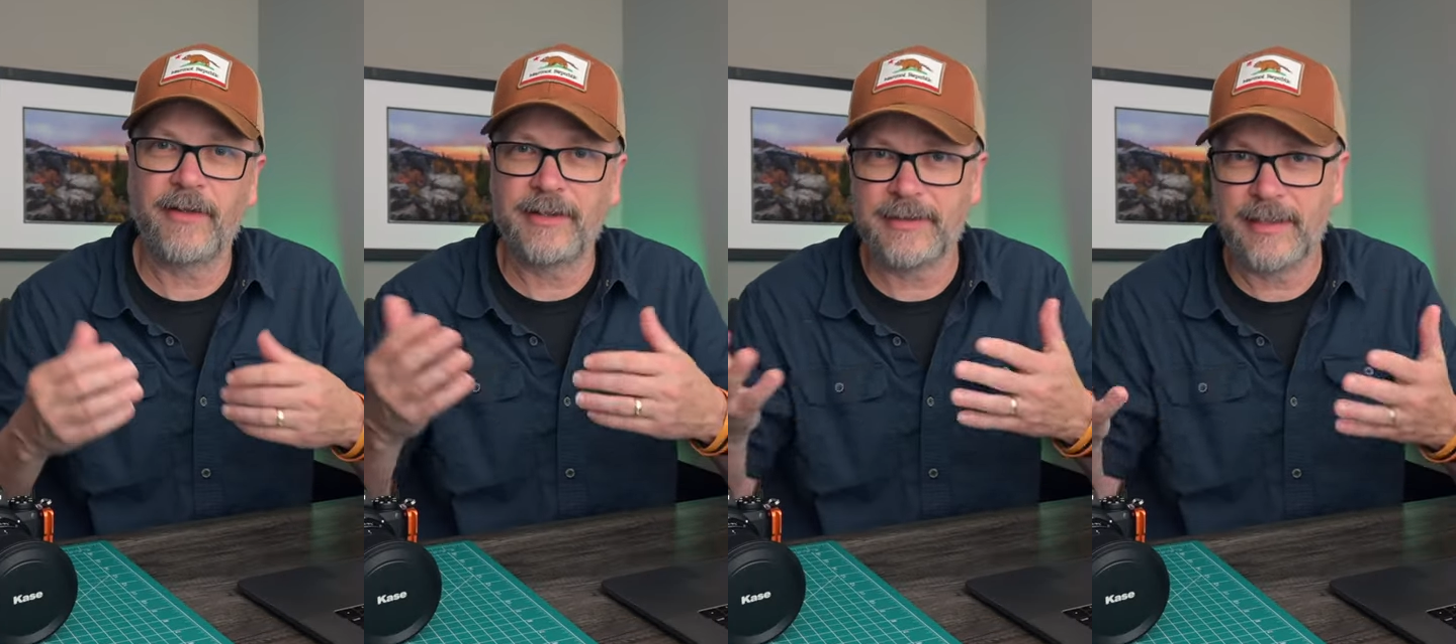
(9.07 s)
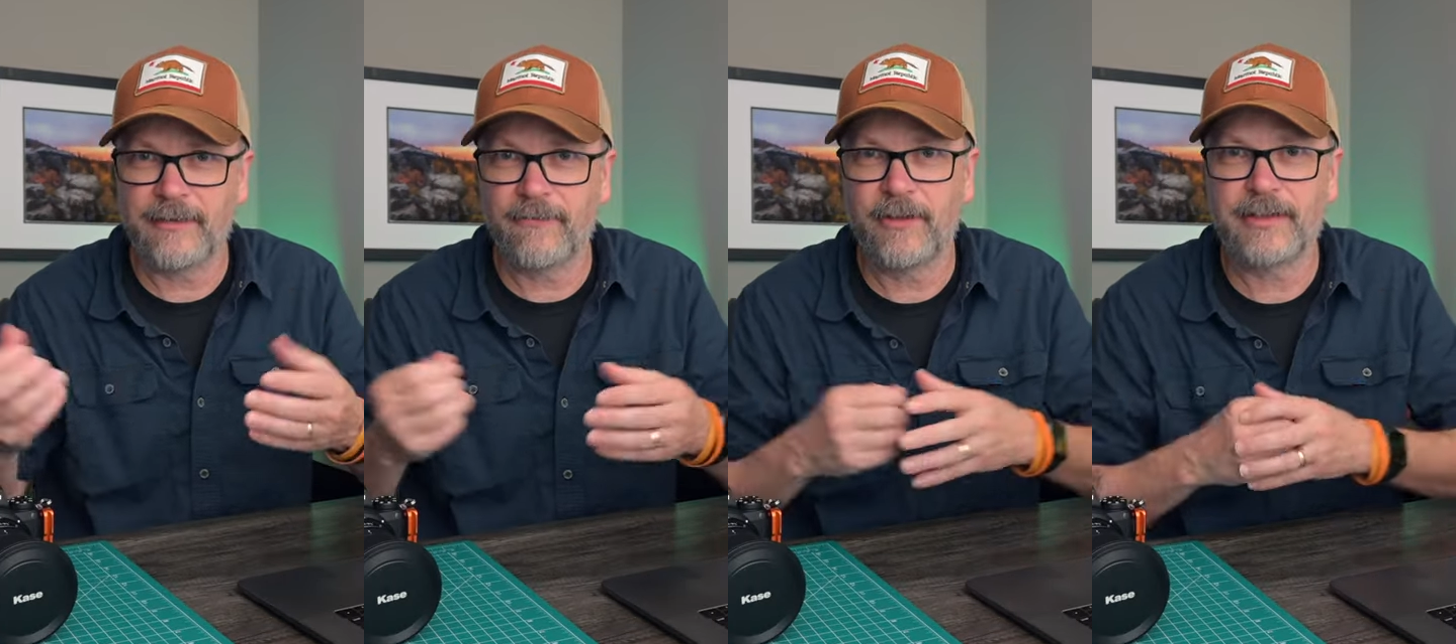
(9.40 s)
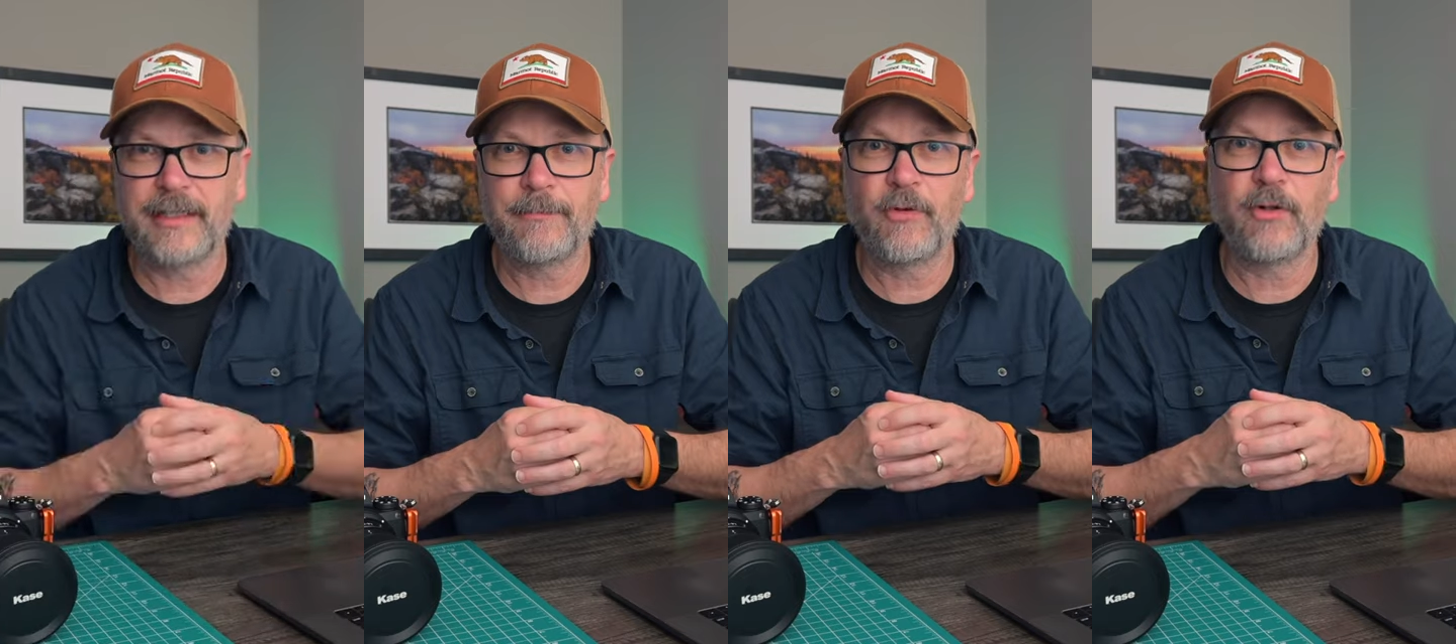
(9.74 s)
Let's take, for
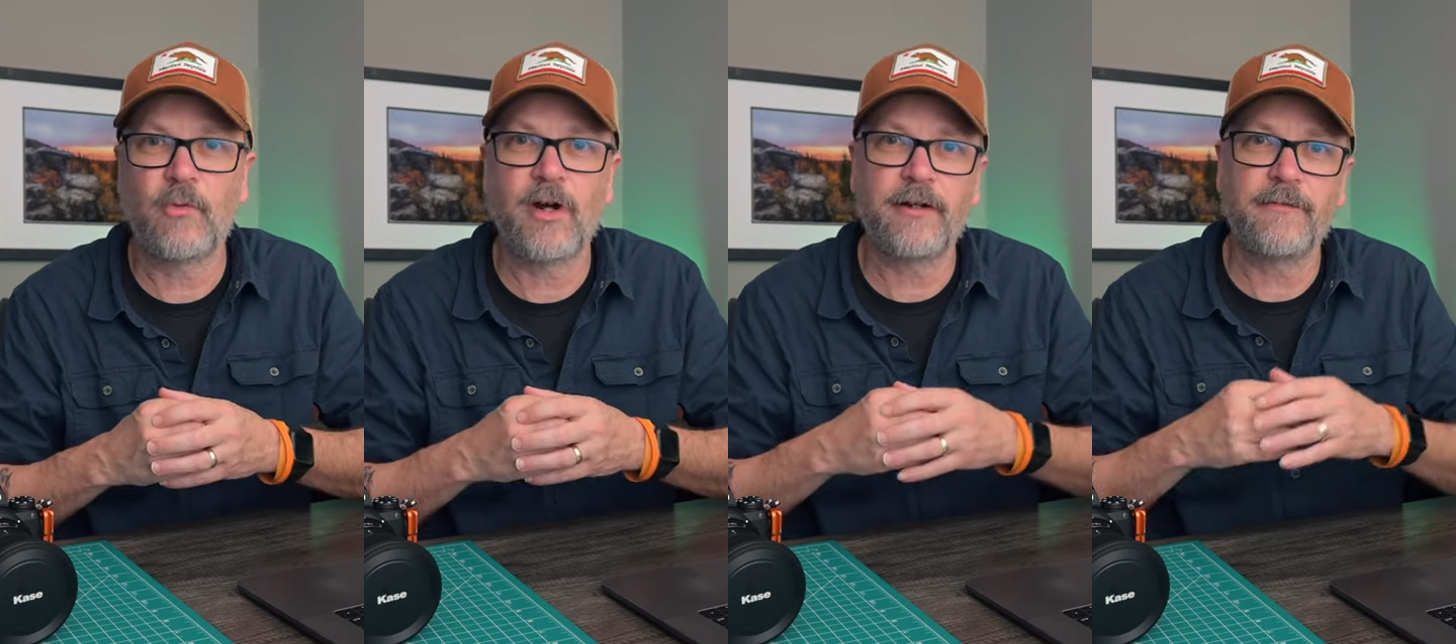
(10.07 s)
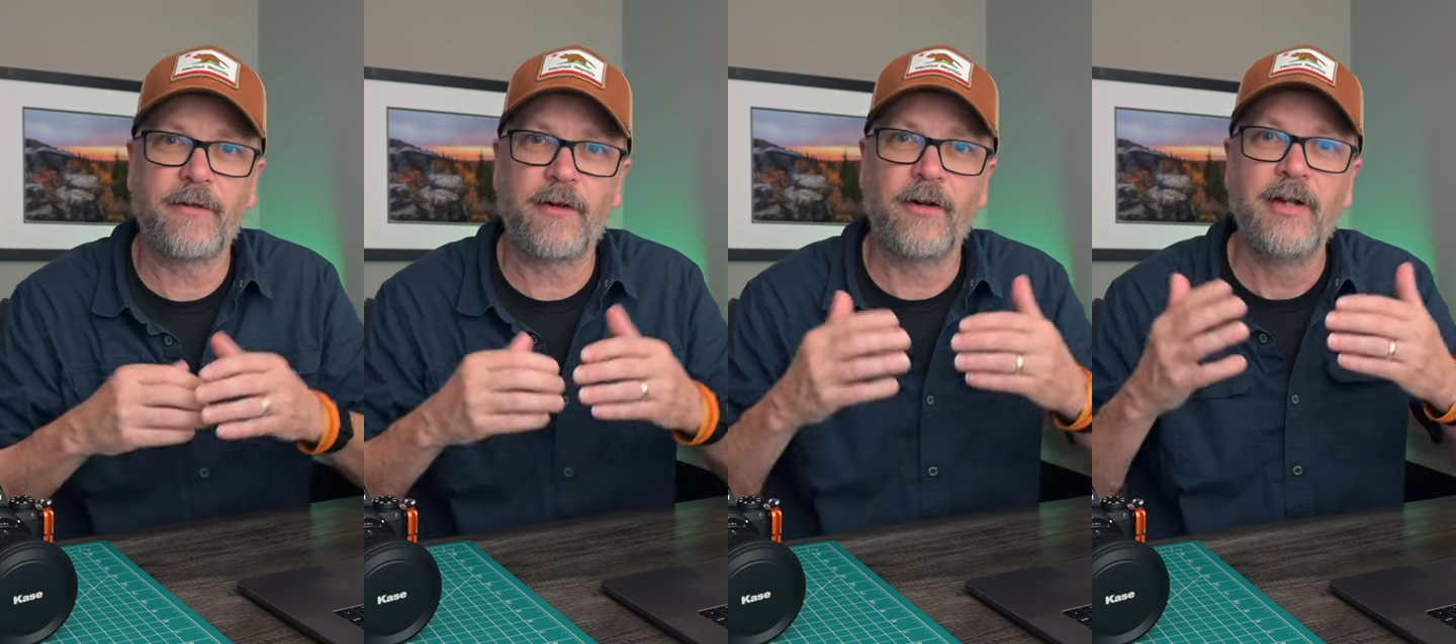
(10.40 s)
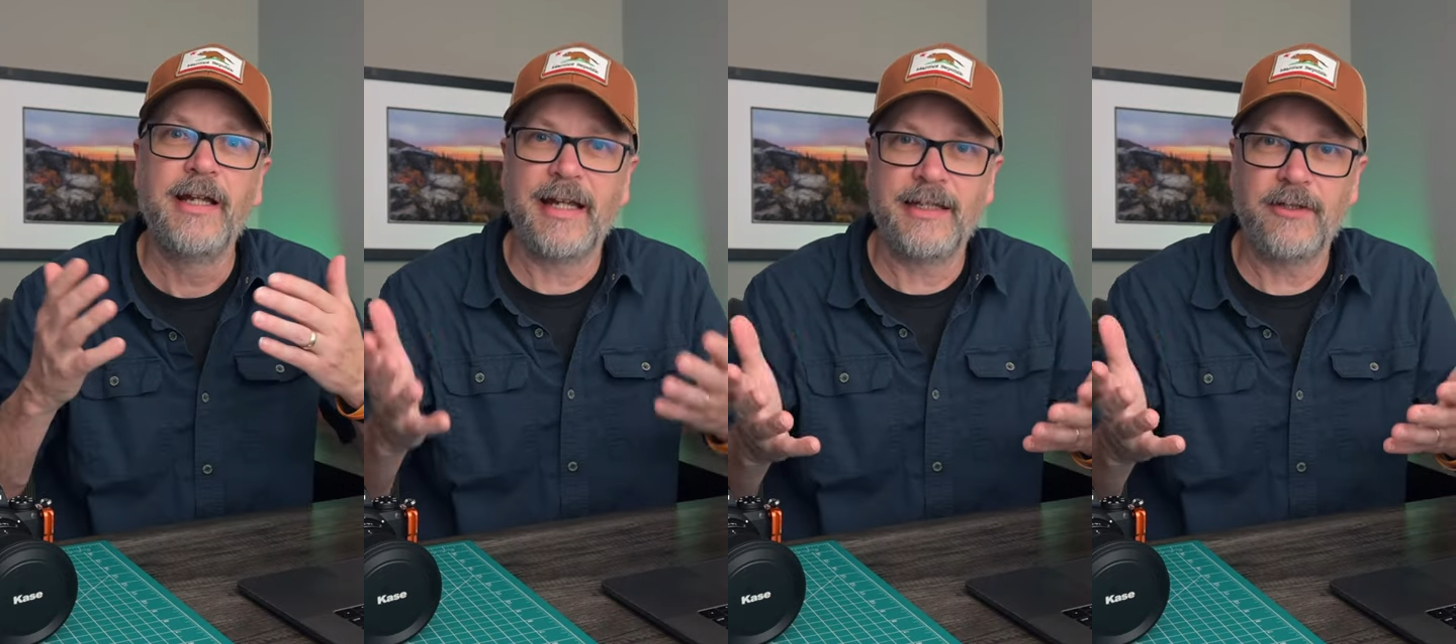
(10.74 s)
example, a waterfall,
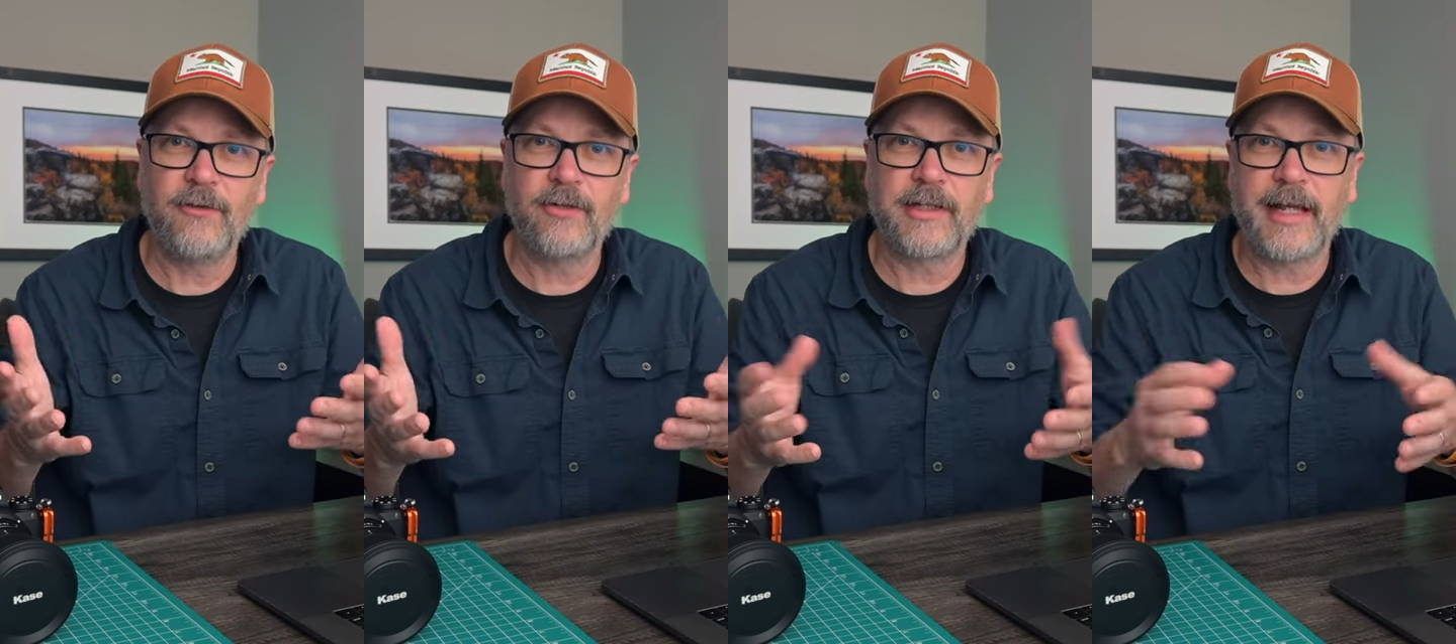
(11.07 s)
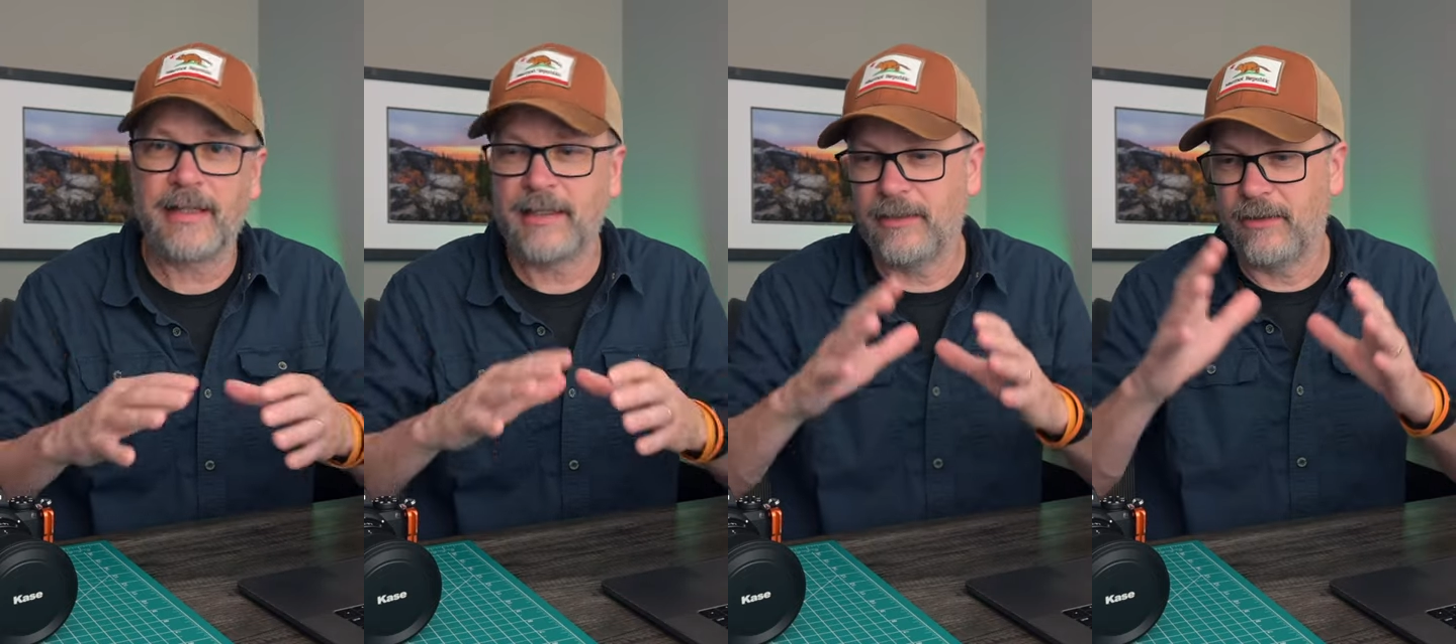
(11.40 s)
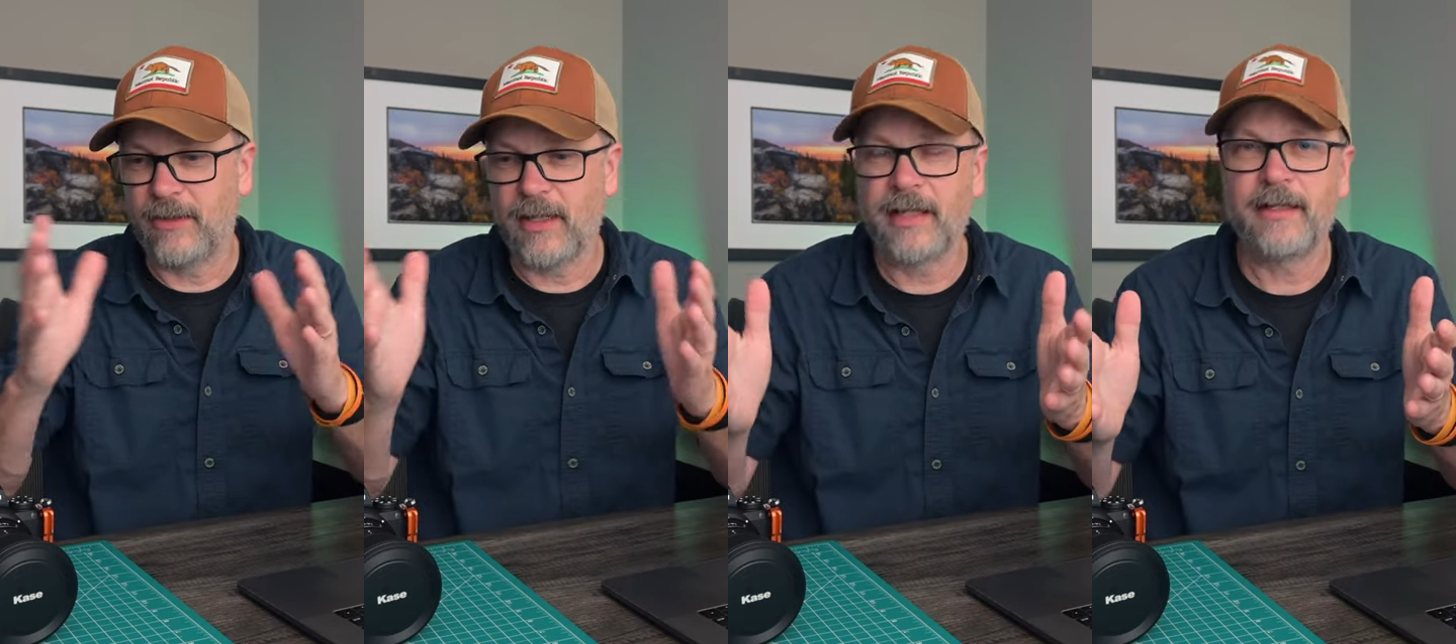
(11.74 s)
and you look at it and you
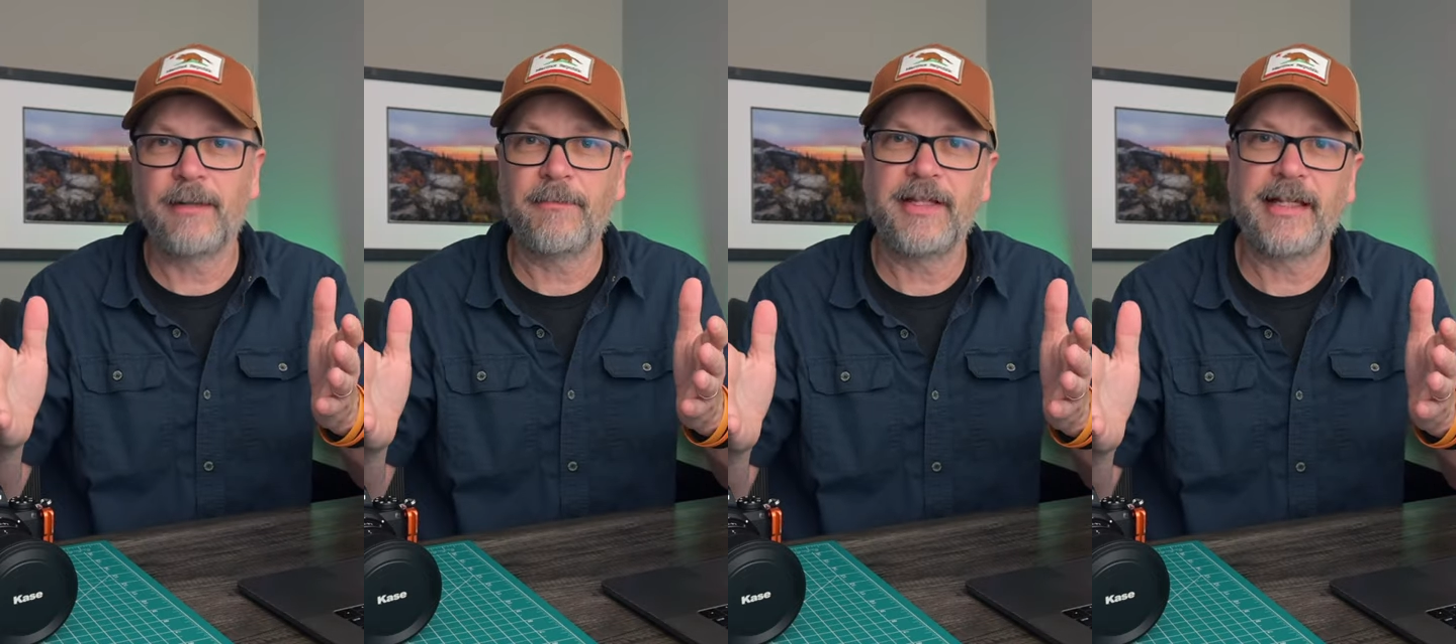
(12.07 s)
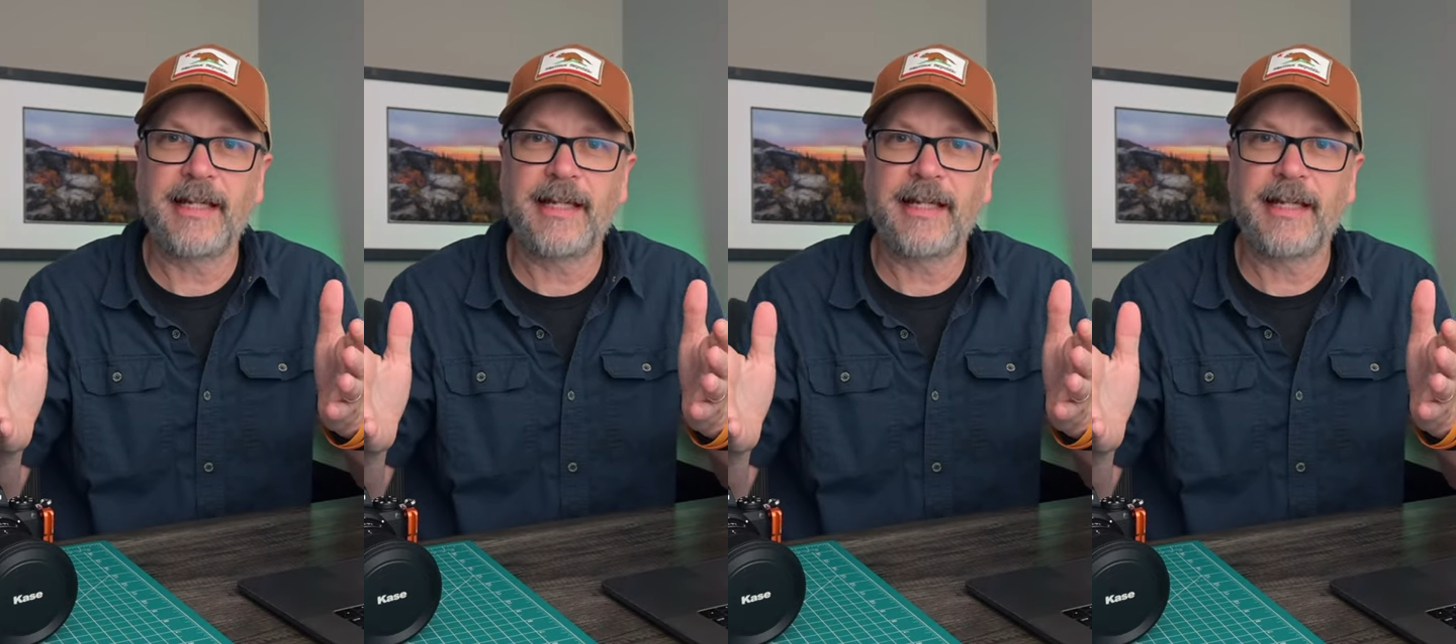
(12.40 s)
line it up in the